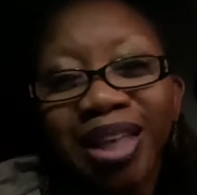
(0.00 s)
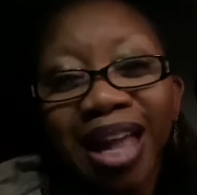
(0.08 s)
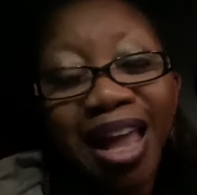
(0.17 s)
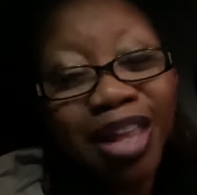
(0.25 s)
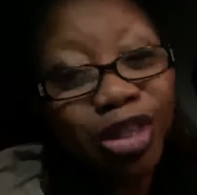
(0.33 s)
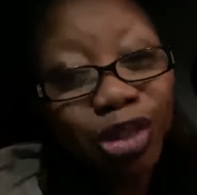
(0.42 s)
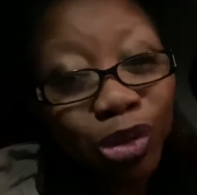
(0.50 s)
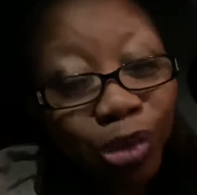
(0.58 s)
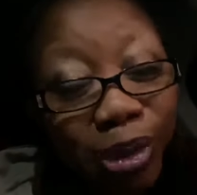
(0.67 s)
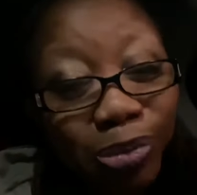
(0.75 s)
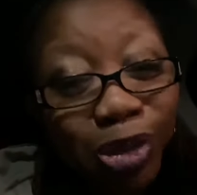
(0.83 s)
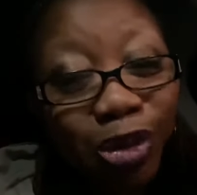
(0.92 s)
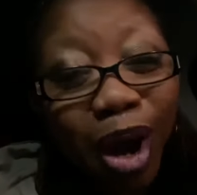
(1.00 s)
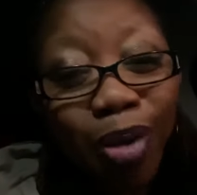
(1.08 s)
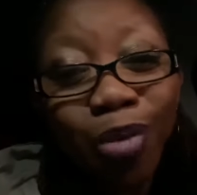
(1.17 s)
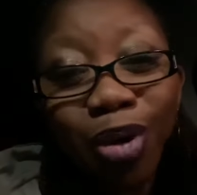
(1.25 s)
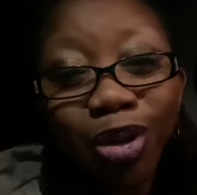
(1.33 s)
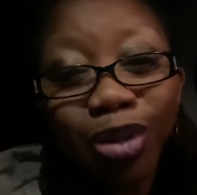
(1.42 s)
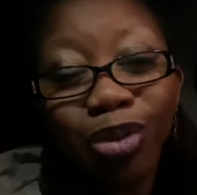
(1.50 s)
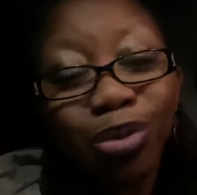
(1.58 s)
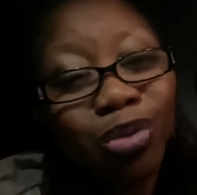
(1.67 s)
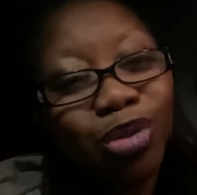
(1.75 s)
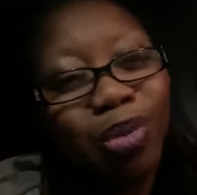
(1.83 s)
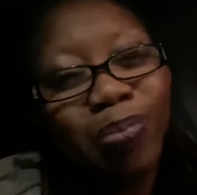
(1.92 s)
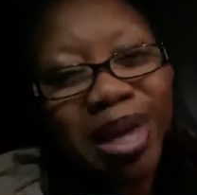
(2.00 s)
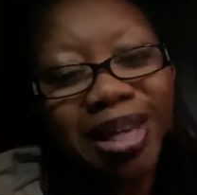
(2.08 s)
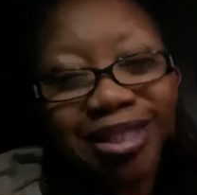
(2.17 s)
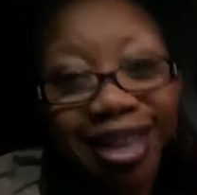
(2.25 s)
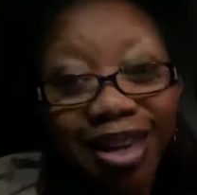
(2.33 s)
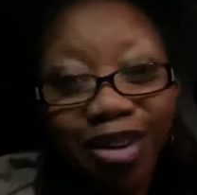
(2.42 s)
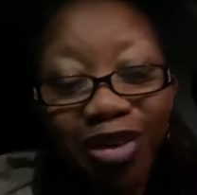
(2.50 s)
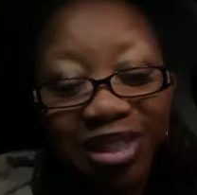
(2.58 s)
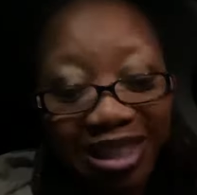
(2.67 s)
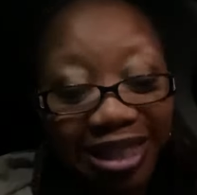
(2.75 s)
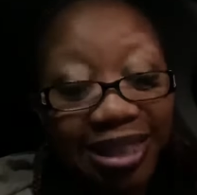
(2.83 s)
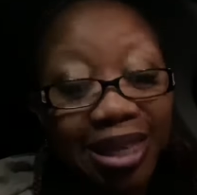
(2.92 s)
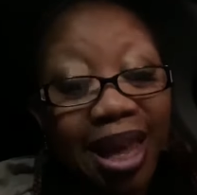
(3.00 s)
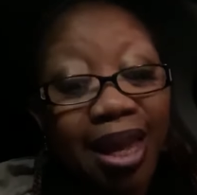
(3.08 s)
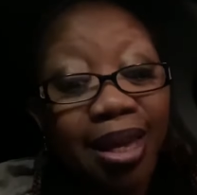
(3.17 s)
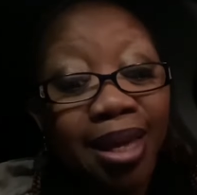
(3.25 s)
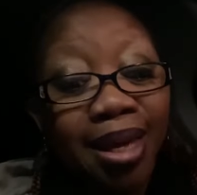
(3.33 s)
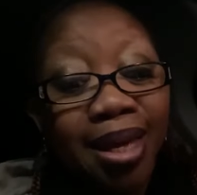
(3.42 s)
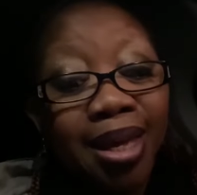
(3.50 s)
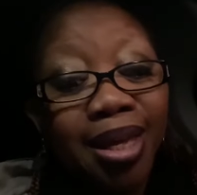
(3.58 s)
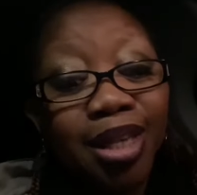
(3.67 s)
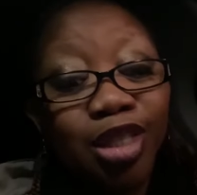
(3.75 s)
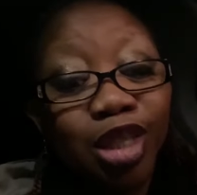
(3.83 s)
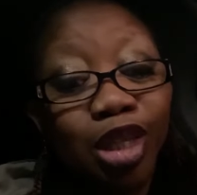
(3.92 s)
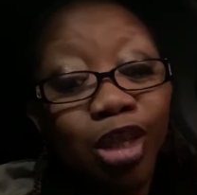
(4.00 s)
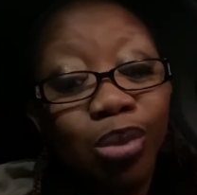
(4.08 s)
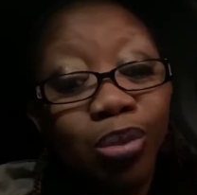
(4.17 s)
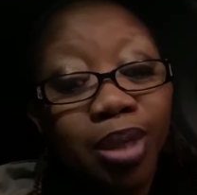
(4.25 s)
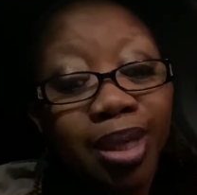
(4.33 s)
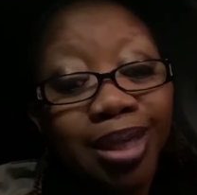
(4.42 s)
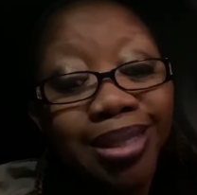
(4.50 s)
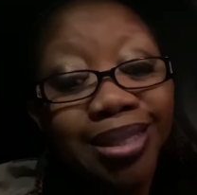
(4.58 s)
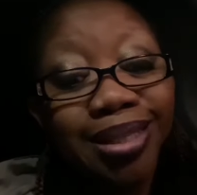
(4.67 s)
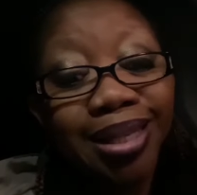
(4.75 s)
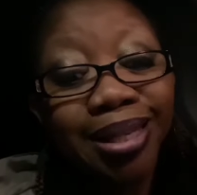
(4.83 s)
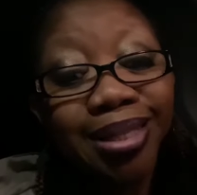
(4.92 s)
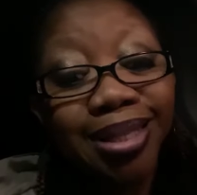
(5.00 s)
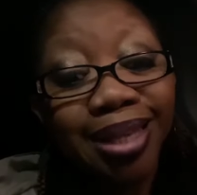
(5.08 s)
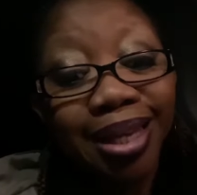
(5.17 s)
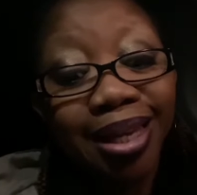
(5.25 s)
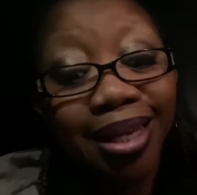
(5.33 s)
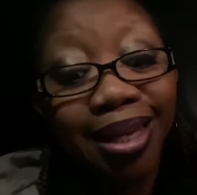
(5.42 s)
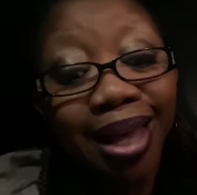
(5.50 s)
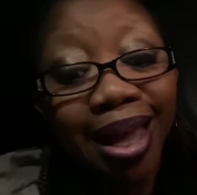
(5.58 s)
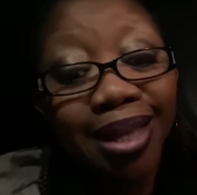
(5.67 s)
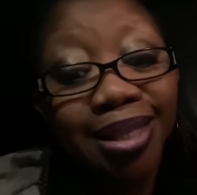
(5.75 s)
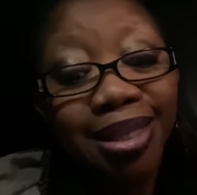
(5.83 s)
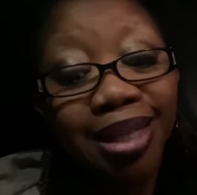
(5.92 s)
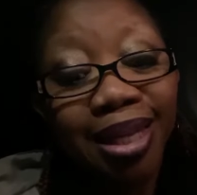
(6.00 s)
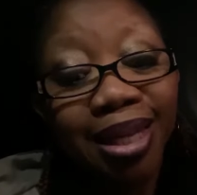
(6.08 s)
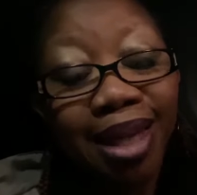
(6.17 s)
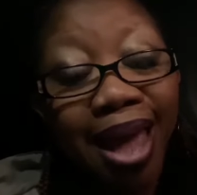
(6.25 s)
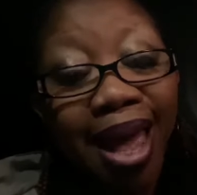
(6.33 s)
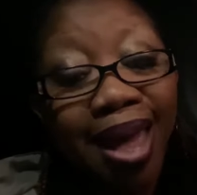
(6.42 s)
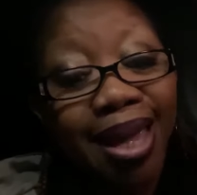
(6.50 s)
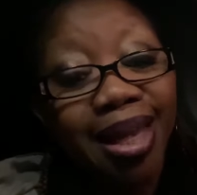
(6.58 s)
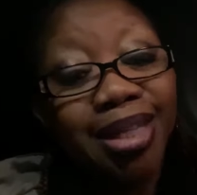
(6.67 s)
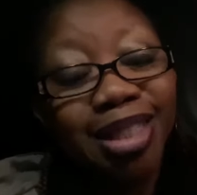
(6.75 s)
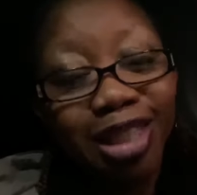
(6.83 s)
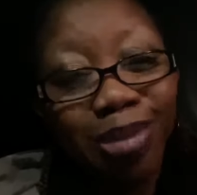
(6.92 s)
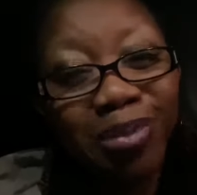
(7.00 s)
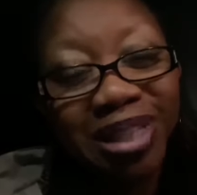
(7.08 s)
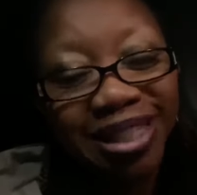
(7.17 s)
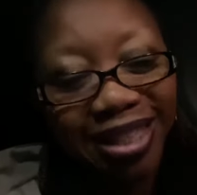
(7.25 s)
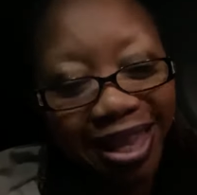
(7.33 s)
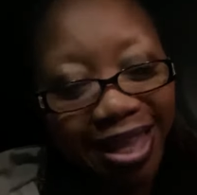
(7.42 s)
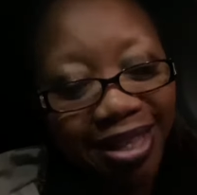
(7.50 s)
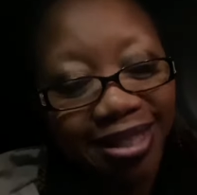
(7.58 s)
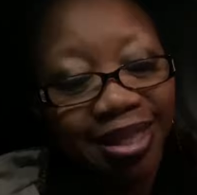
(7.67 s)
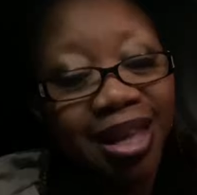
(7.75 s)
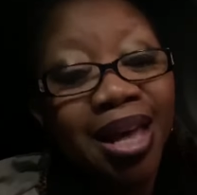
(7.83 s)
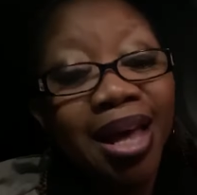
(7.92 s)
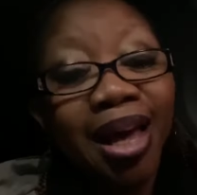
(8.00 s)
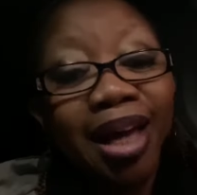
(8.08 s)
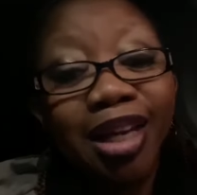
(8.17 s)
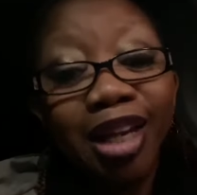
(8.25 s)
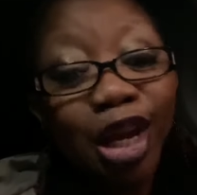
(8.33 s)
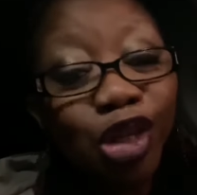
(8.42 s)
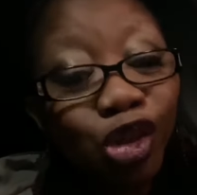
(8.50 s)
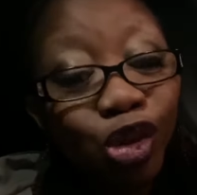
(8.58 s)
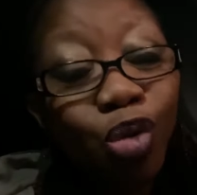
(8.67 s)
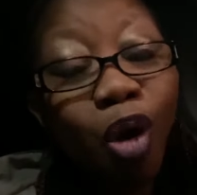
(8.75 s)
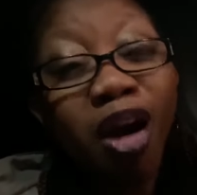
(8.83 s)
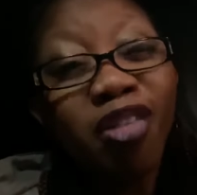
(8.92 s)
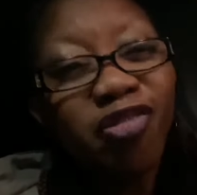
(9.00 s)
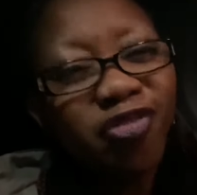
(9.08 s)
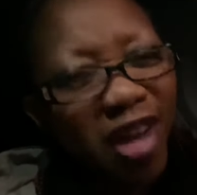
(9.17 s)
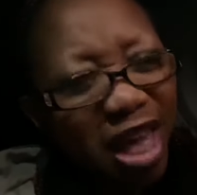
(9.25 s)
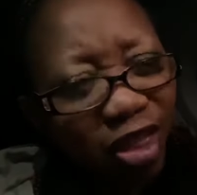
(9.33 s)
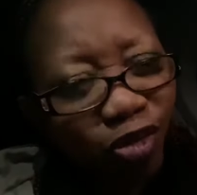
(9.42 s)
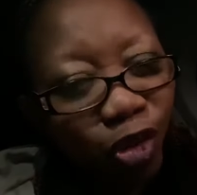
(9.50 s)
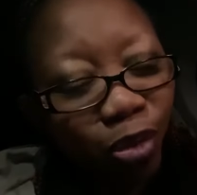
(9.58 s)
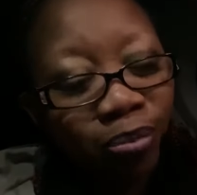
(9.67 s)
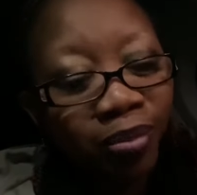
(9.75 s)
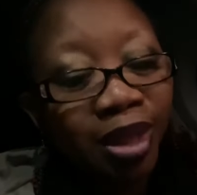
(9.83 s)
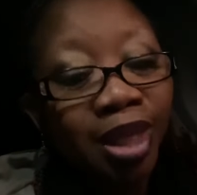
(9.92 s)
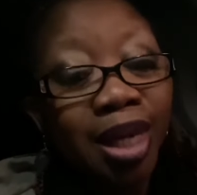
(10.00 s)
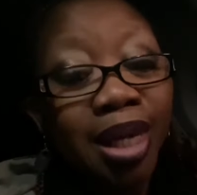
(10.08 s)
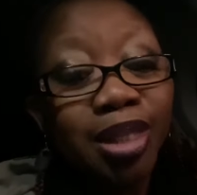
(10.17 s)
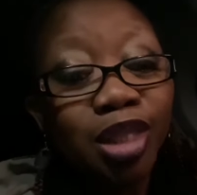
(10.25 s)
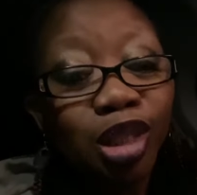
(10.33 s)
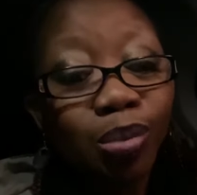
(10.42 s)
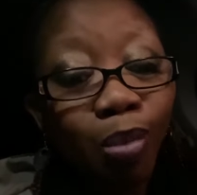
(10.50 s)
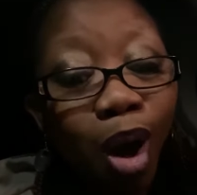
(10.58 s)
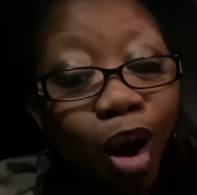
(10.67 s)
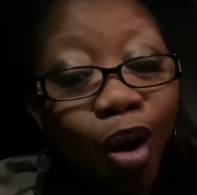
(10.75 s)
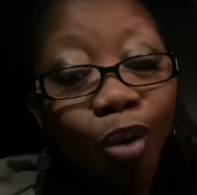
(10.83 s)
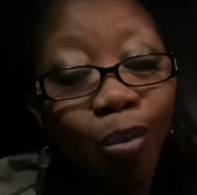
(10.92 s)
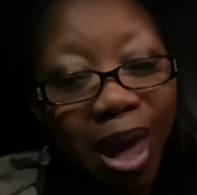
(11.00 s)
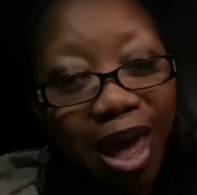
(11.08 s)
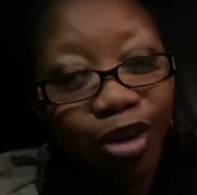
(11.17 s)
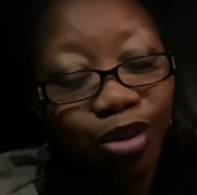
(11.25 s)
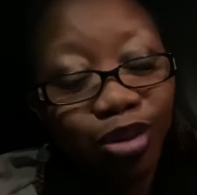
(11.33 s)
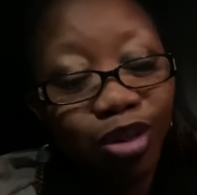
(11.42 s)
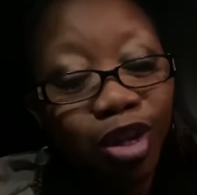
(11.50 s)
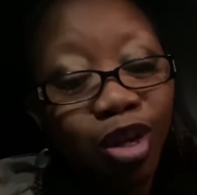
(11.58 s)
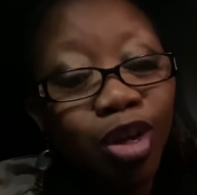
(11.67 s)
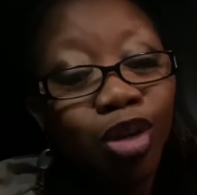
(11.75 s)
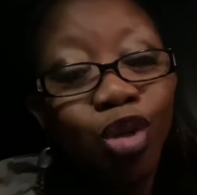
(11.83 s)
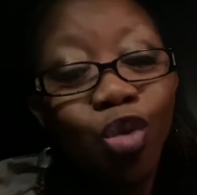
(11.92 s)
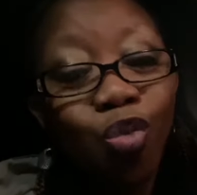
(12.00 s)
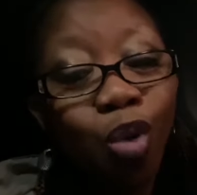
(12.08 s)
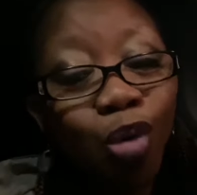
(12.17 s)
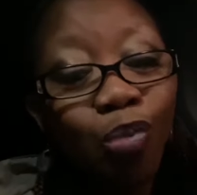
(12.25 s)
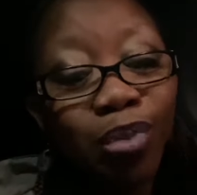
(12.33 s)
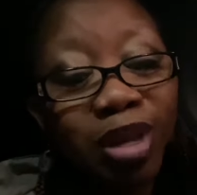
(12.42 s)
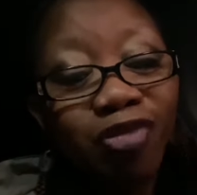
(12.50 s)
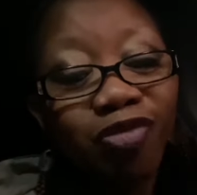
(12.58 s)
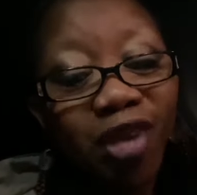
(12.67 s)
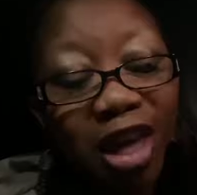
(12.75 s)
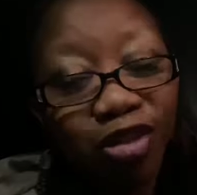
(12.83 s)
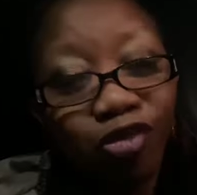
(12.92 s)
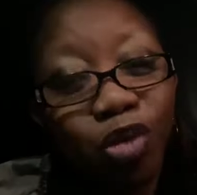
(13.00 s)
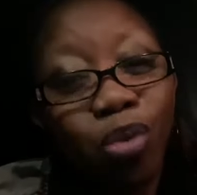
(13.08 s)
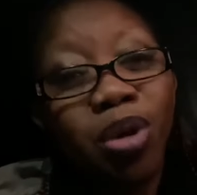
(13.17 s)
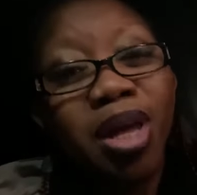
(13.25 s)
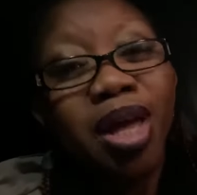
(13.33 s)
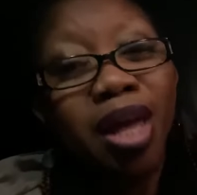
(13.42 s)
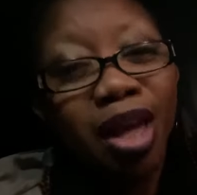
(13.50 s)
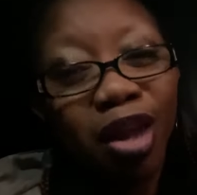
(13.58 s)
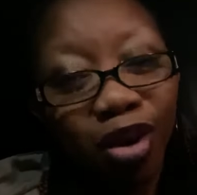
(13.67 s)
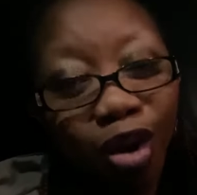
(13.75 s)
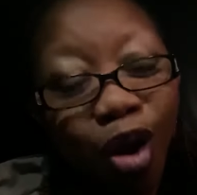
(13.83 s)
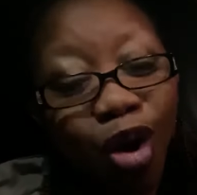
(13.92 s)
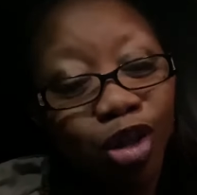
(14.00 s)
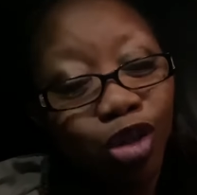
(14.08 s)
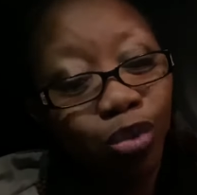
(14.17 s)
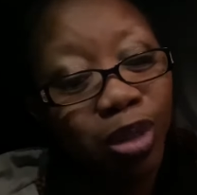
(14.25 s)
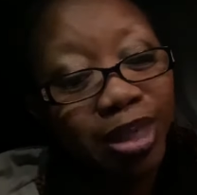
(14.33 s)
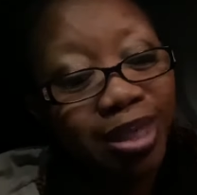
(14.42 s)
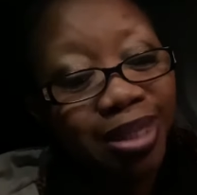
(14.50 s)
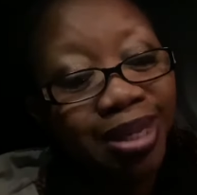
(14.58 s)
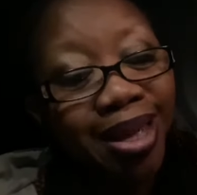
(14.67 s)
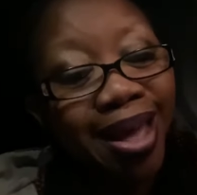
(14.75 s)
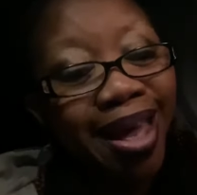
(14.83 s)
Hey, the scripture I want you to meditate on today is Luke 16:10a. And it simply says, unless you are faithful in small matters, you won't be faithful in large ones.